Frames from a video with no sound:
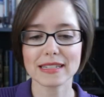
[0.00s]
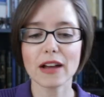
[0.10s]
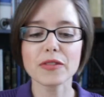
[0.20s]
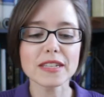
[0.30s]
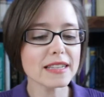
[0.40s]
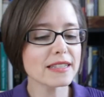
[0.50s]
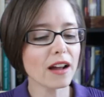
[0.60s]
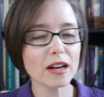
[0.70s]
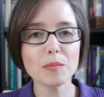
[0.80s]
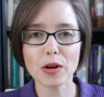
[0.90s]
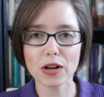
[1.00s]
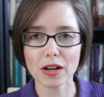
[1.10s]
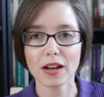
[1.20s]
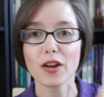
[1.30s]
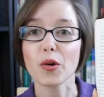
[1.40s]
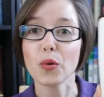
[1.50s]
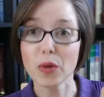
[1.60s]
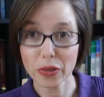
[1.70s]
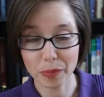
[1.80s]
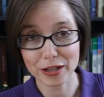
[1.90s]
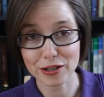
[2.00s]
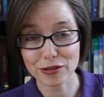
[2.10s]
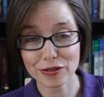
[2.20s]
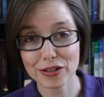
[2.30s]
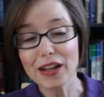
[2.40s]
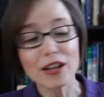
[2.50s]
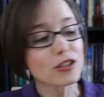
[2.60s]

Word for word: Now, this is not a book with pictures.